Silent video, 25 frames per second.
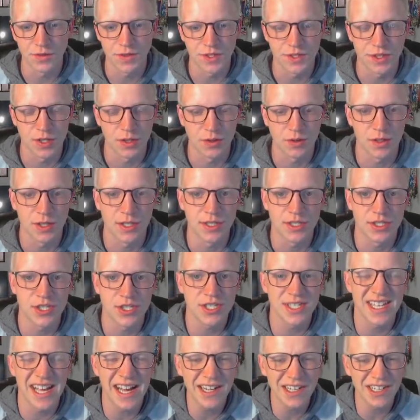So it's
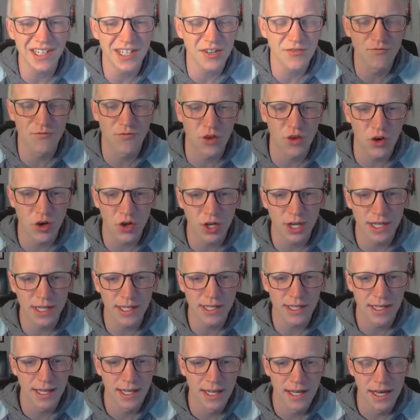just kind of
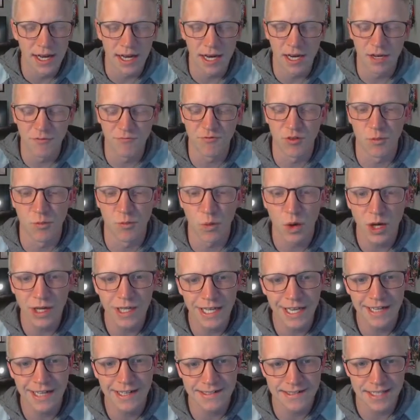converting from one
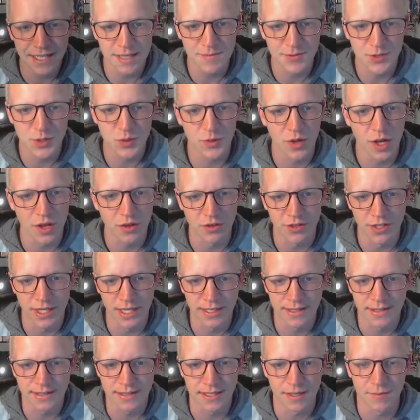data type to another
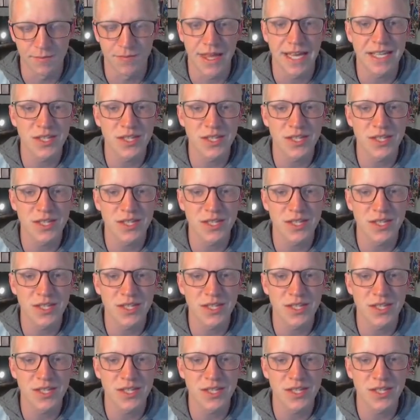data type.